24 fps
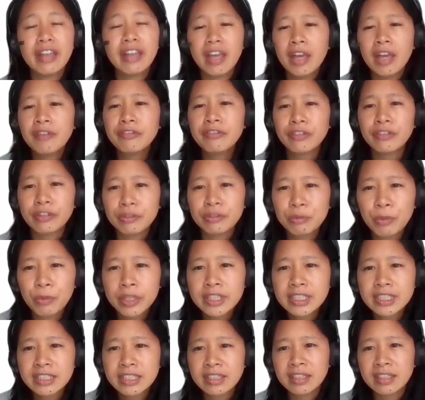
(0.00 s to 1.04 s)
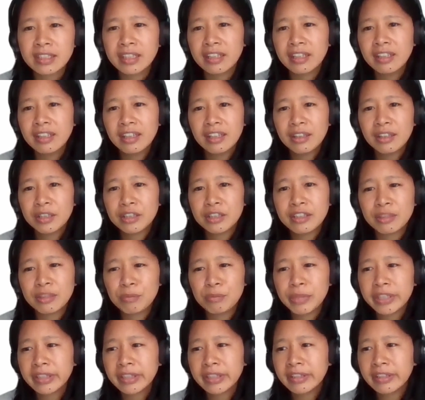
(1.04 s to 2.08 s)
effort? What is the
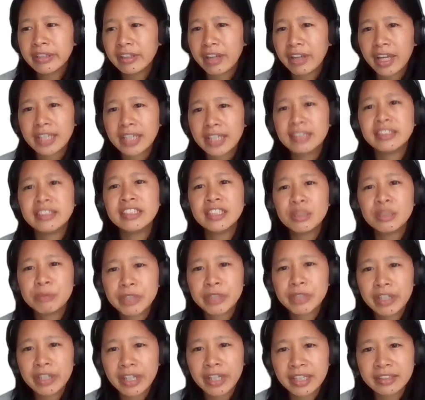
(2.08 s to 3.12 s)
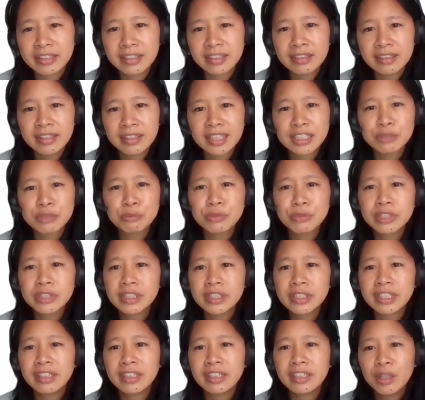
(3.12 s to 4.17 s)
big idea behind it that's
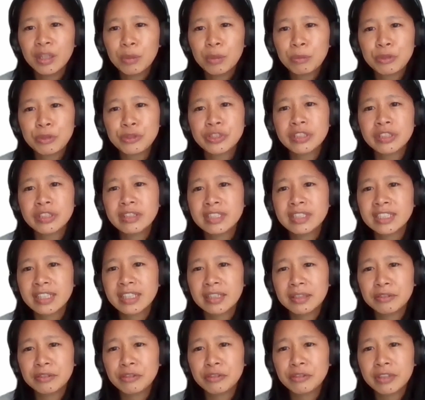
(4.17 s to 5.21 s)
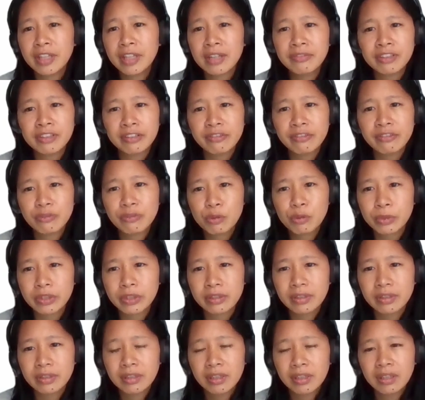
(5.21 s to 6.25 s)
really pushing this effort
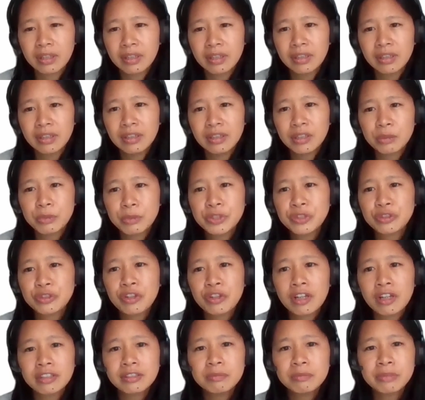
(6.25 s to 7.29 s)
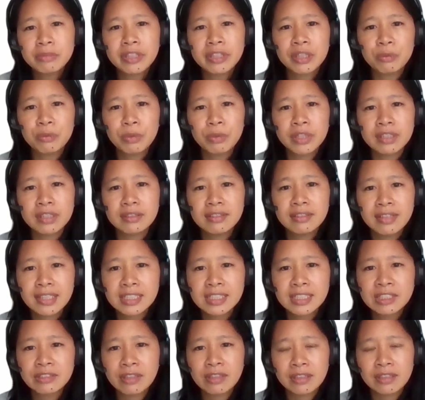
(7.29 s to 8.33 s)
forward? We should contemplate what it
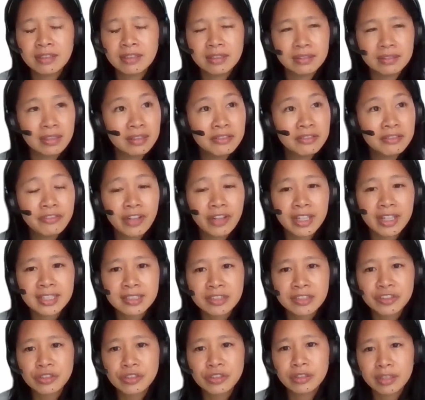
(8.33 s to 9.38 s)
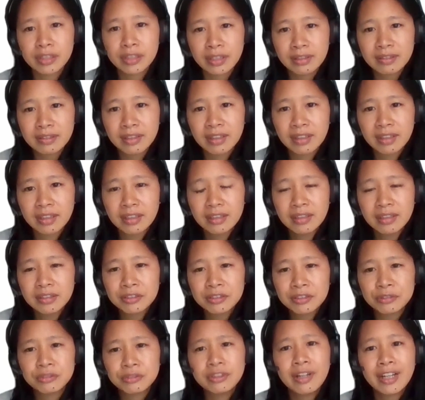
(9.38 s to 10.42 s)
takes to identify such a need,
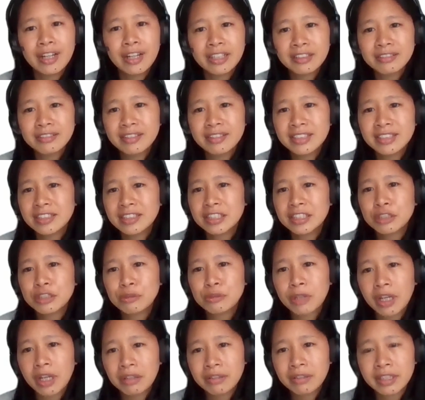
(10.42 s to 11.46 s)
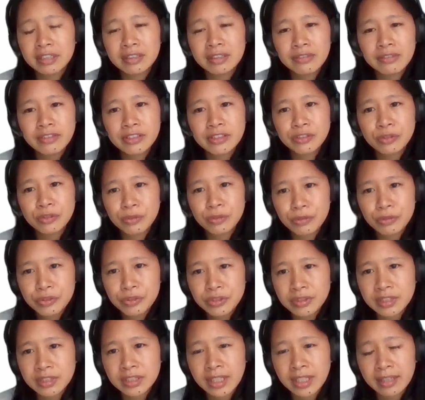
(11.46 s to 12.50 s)
to tirelessly trial at different
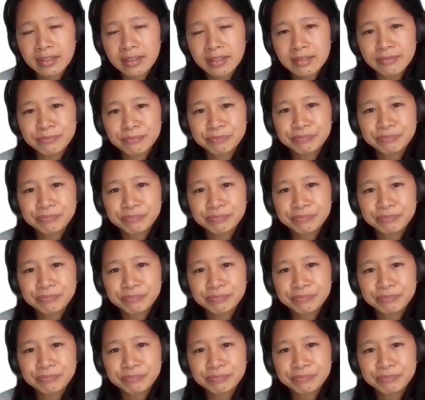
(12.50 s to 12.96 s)
solutions at it,